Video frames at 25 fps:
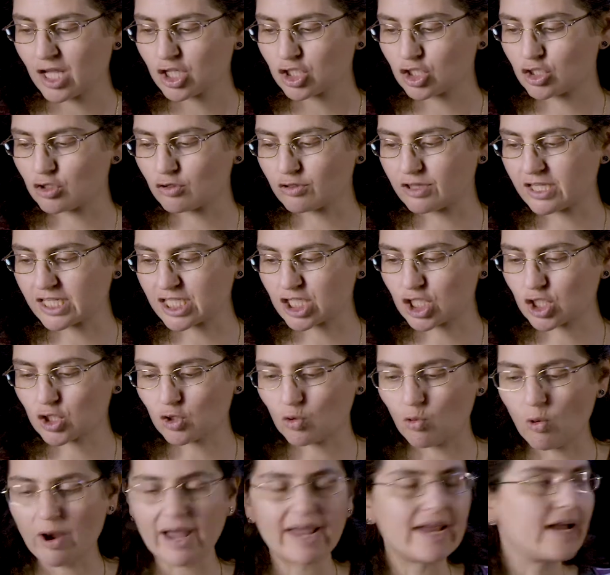to the
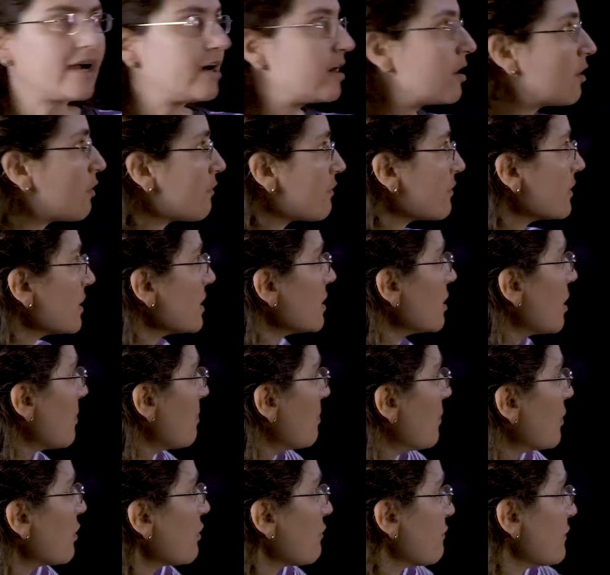square of the
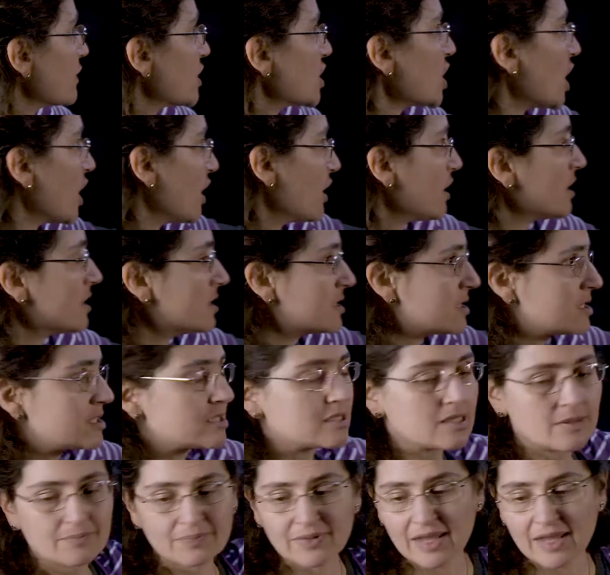number of turns,